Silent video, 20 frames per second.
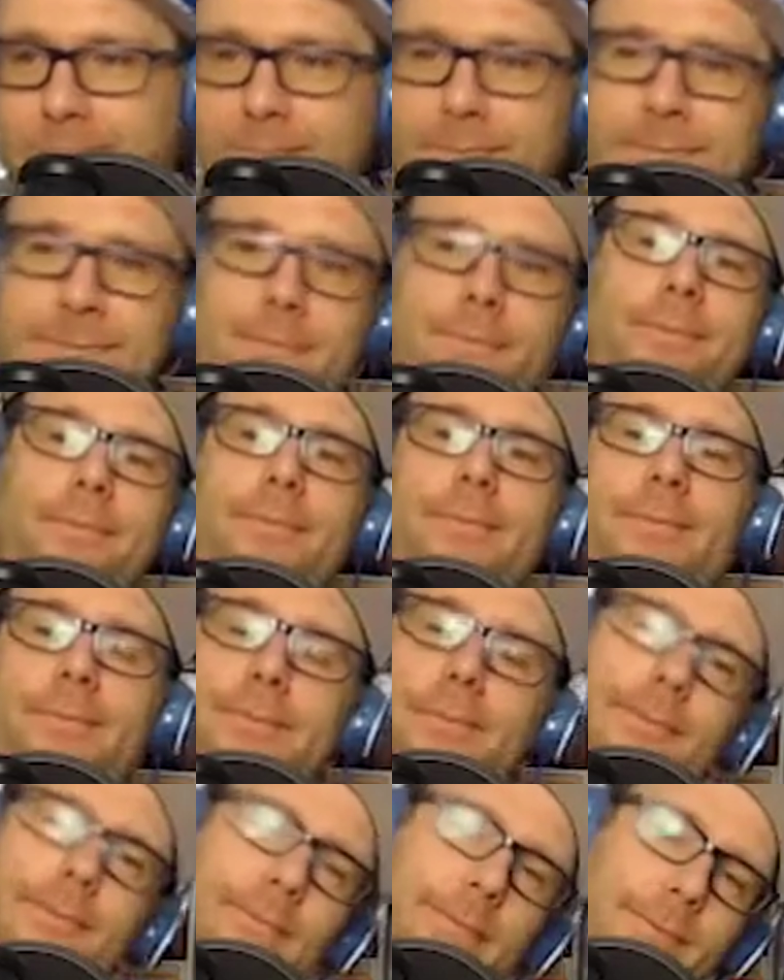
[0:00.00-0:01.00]

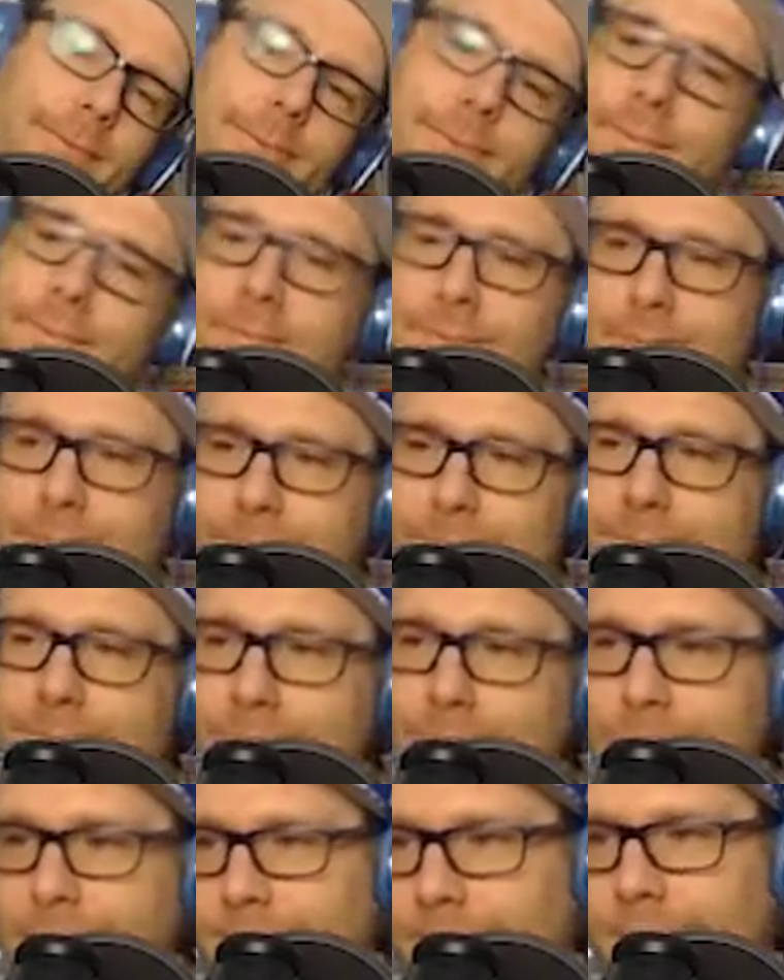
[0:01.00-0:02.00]

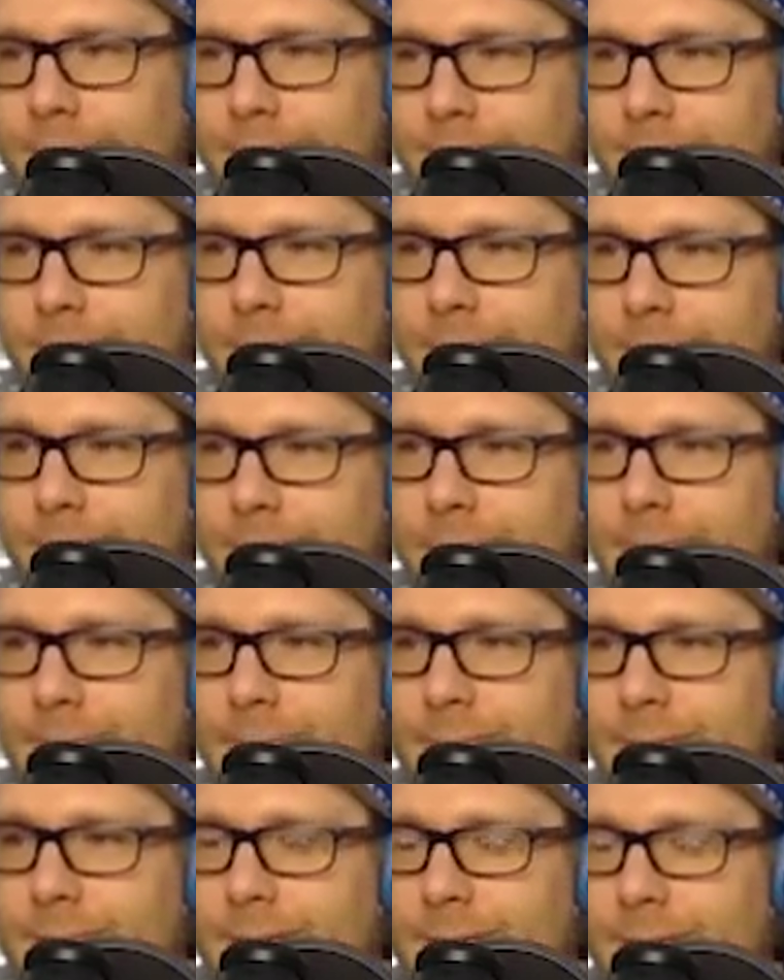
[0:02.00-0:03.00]

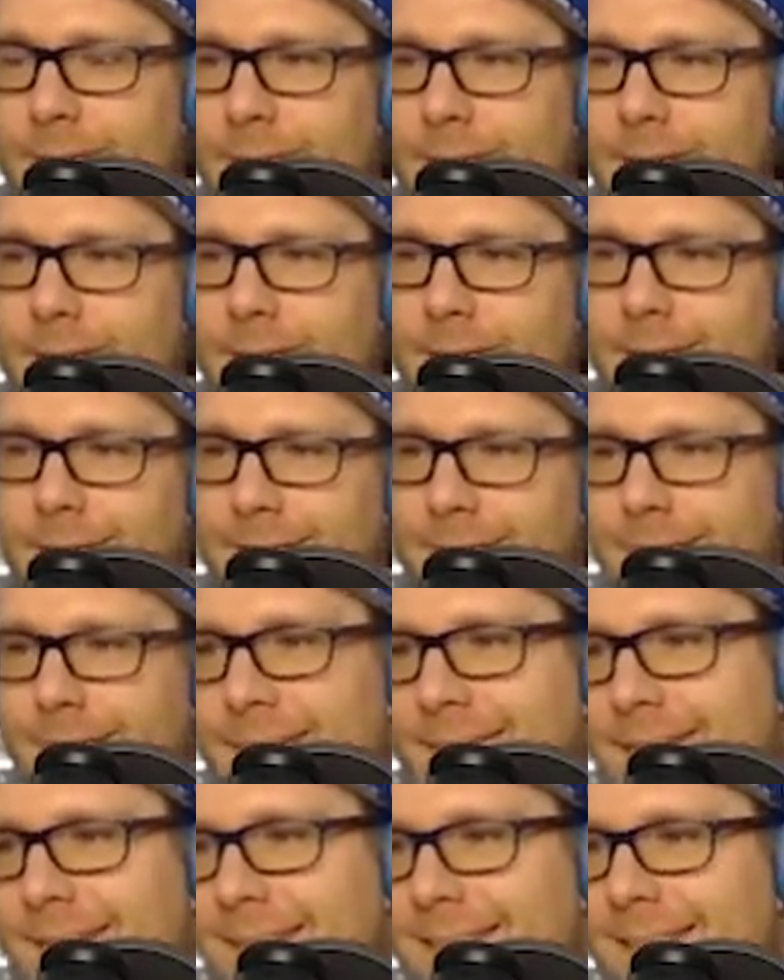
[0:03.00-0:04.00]

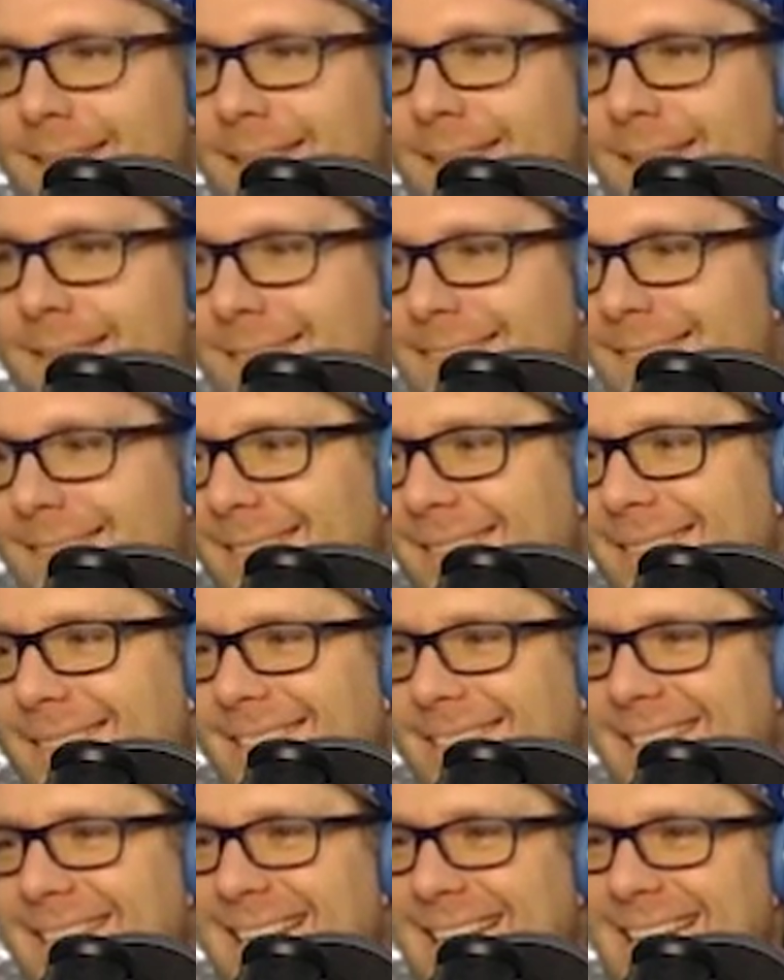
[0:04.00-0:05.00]

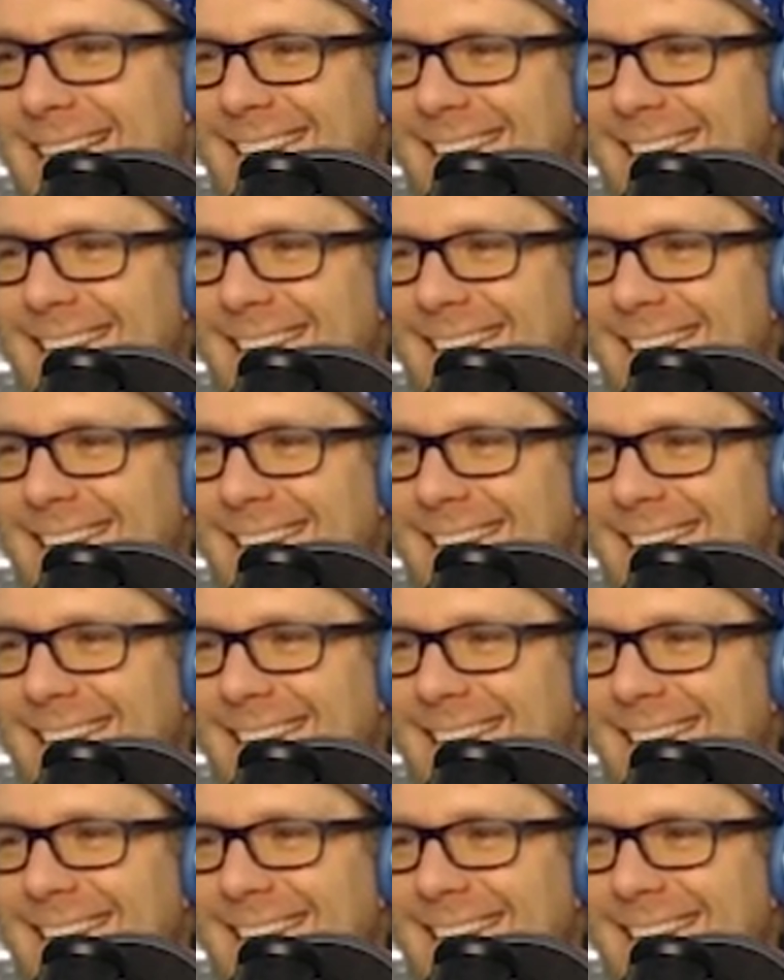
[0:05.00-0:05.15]
(not speaking)